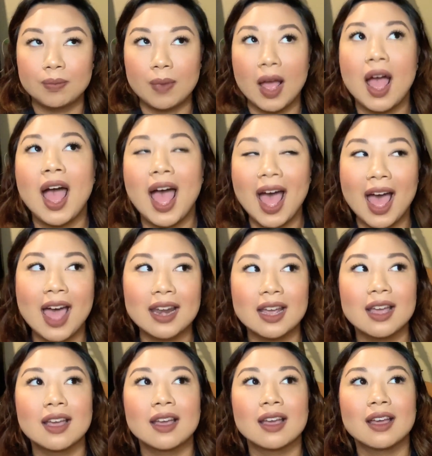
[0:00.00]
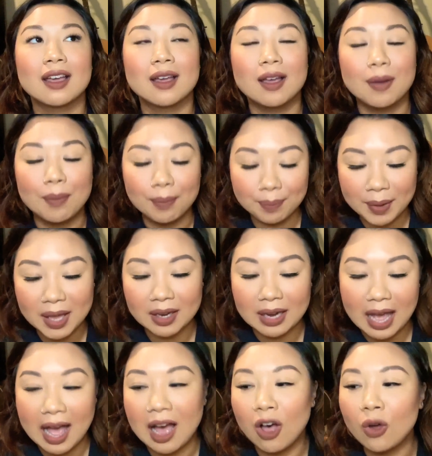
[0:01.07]
had been
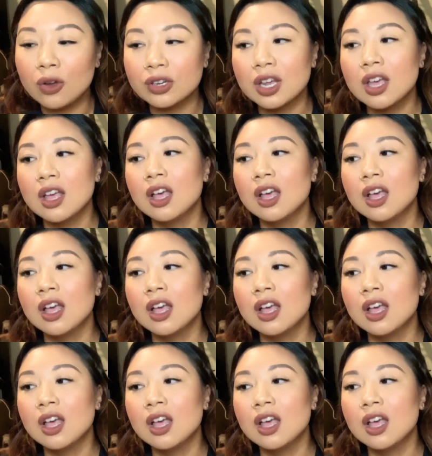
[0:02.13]
out.